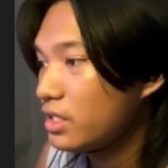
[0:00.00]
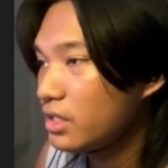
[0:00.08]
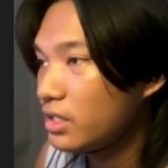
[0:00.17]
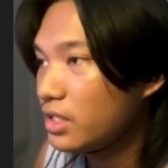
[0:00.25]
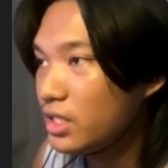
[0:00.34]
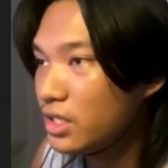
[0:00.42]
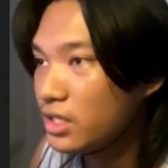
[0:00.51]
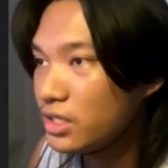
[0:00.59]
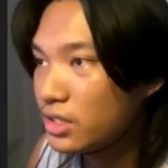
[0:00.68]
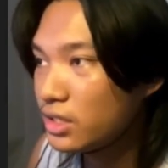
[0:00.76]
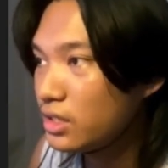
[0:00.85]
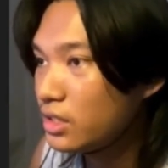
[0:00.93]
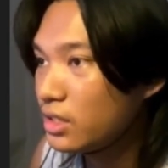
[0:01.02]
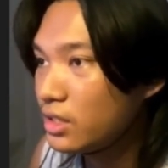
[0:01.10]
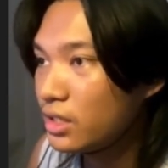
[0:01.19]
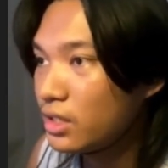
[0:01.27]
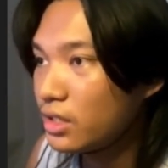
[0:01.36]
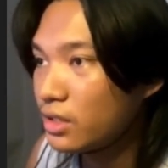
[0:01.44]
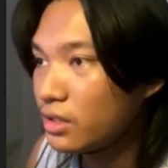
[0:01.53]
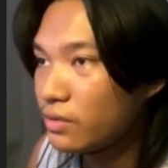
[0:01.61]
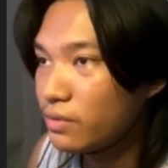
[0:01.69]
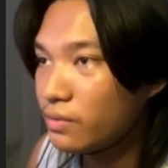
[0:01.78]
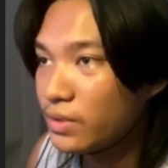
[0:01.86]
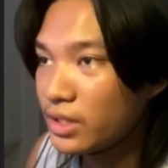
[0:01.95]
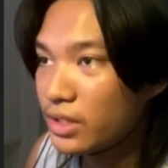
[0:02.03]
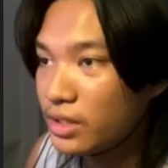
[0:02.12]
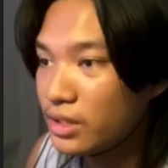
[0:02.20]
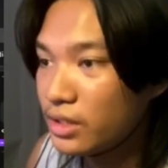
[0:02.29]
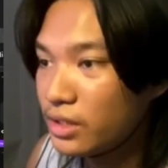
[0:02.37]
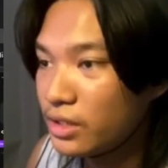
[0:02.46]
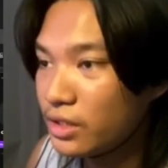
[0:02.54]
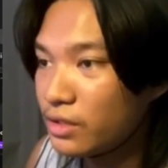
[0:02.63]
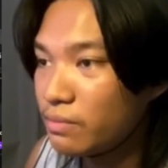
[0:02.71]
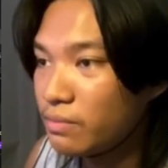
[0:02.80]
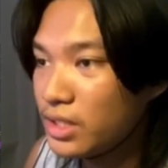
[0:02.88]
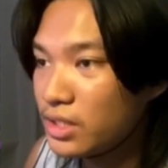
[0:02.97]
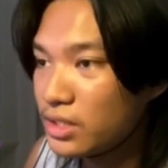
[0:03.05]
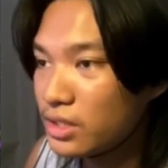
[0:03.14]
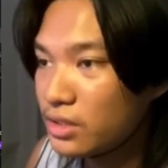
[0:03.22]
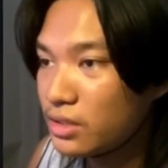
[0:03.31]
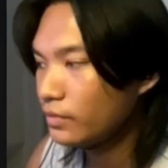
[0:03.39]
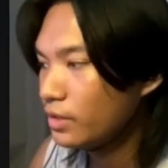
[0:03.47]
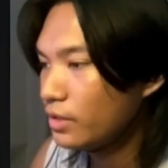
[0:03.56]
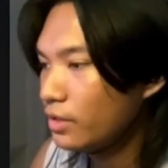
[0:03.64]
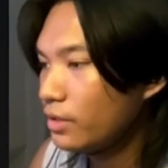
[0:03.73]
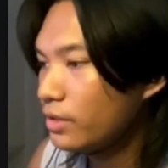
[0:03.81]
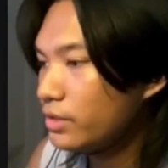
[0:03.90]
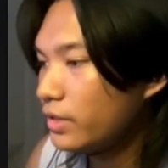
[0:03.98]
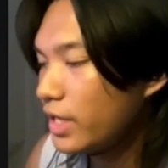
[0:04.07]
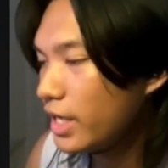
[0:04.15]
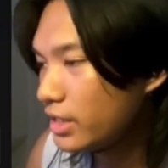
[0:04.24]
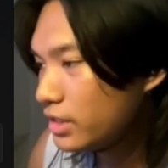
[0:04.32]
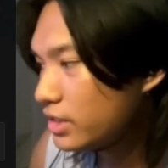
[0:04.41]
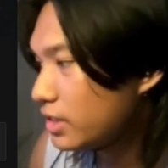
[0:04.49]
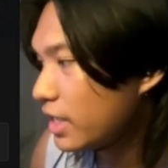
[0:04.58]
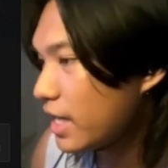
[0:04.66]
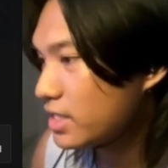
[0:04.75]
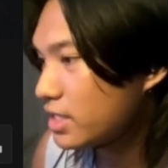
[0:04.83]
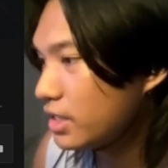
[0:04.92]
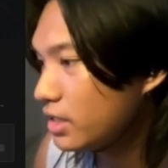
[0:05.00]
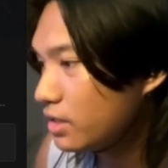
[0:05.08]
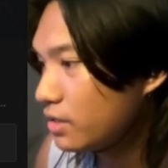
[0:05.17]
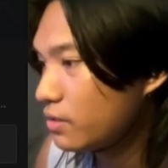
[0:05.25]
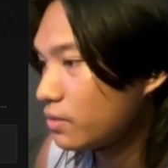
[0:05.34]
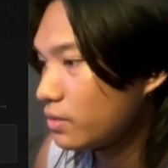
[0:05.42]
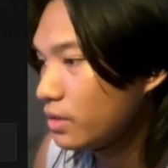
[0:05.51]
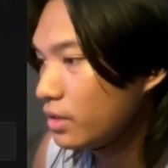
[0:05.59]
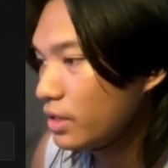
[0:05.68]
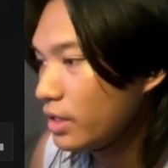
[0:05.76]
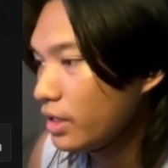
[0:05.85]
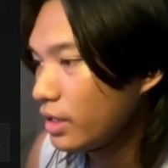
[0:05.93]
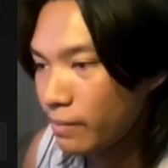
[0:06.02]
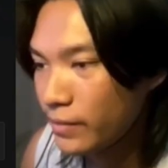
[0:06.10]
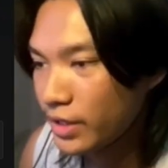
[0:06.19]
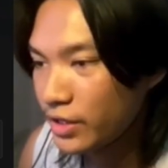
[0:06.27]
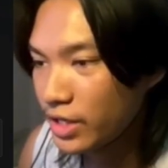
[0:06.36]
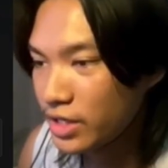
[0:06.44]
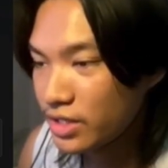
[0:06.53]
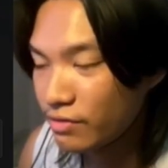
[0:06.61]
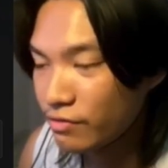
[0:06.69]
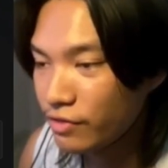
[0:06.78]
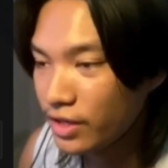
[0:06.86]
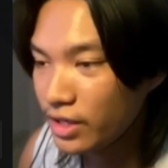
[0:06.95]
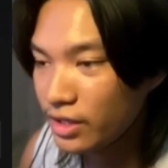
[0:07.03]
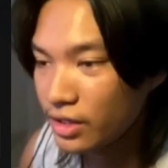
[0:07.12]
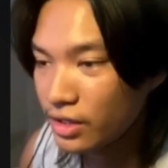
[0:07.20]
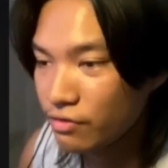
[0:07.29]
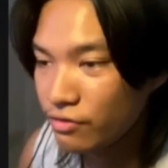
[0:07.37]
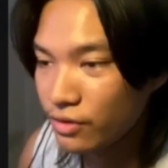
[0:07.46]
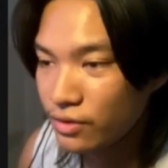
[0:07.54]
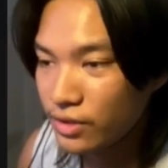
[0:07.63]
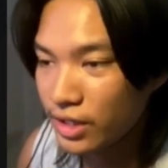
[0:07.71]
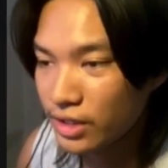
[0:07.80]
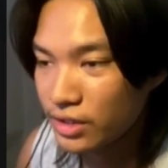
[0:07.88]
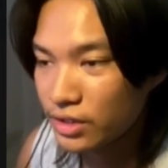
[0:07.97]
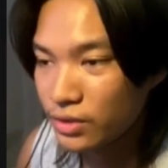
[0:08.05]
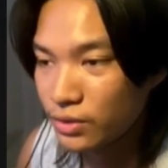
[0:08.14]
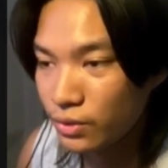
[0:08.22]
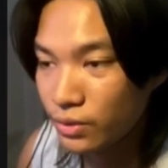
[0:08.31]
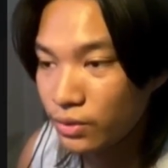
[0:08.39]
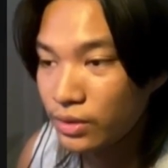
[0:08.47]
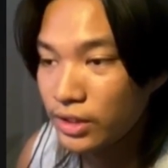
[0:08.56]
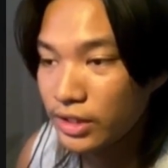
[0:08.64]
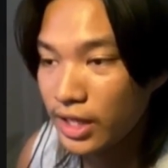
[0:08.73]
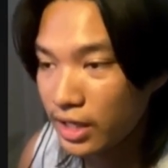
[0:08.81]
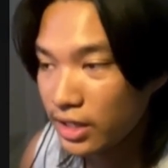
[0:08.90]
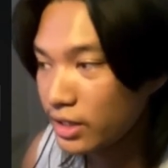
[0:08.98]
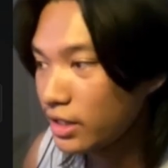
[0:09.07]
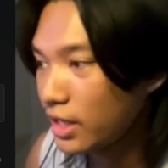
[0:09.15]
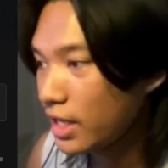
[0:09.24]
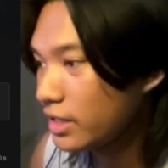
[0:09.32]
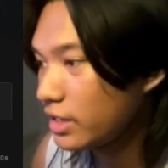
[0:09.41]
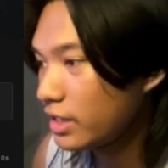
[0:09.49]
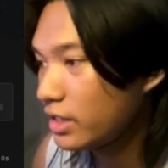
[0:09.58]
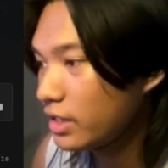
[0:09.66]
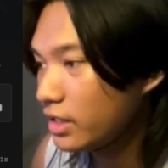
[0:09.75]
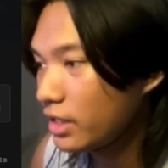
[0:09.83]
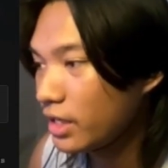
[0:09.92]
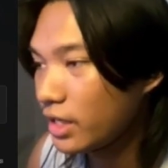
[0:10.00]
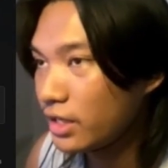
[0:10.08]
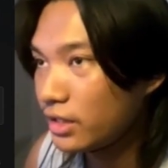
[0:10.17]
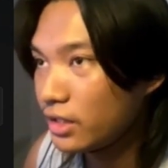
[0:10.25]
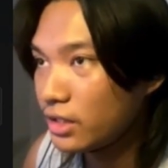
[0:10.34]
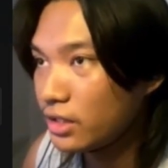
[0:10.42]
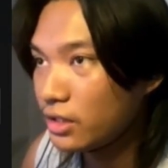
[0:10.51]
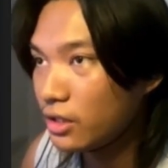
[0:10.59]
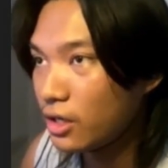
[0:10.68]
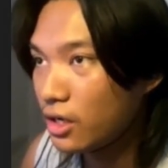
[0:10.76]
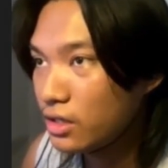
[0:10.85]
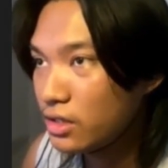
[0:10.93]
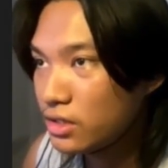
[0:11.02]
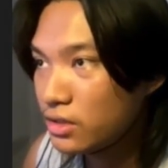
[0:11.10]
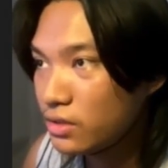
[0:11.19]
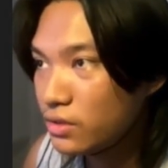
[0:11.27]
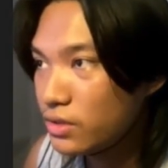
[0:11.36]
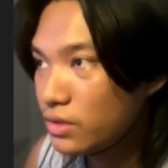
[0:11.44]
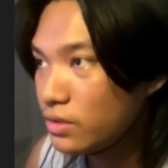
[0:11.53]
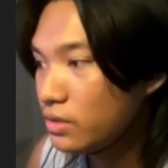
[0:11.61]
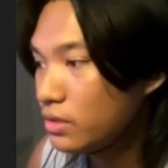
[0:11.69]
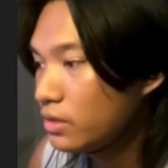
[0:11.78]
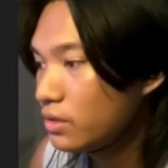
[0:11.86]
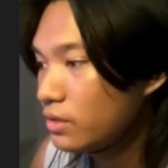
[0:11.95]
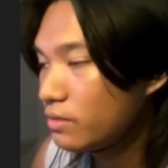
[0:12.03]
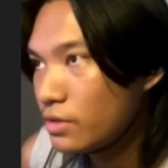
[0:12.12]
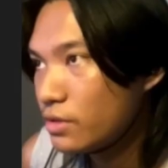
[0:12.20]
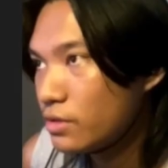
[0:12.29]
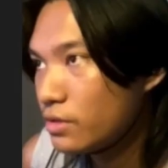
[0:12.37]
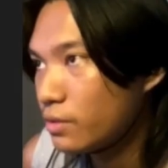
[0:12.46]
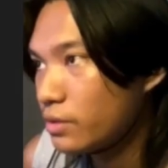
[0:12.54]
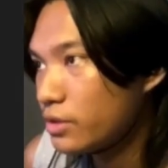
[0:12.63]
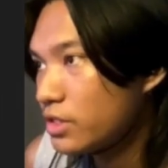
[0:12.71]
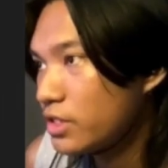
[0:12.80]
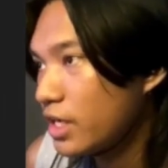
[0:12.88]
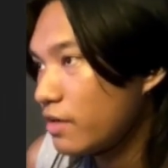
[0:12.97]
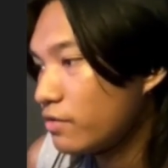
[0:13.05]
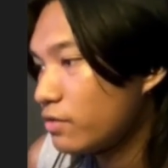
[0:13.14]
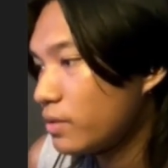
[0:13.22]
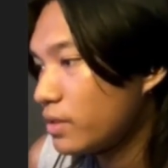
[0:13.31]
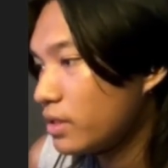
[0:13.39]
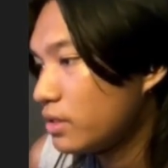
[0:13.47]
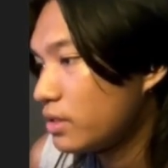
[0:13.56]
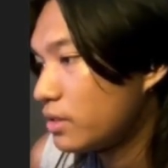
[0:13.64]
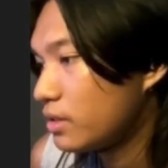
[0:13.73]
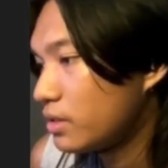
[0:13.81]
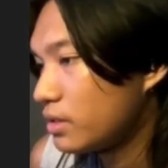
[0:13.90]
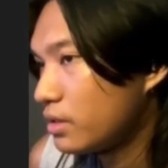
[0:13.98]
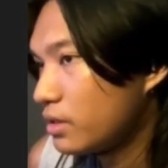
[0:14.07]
these with Hermes. Okay, so I just ask it to create some fake info like school data, client data, and logs also. So we'll just have to wait till